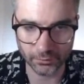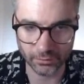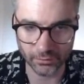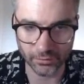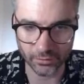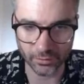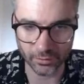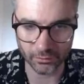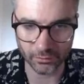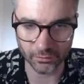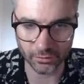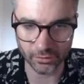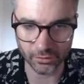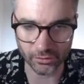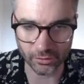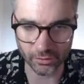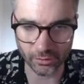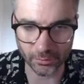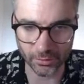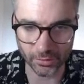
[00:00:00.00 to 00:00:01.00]
So just
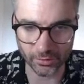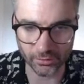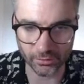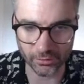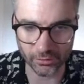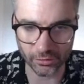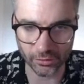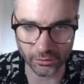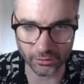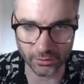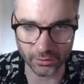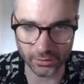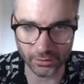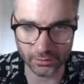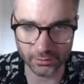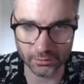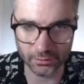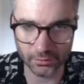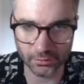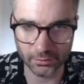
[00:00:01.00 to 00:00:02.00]
loop cuts, Control
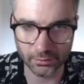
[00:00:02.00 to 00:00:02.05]
R.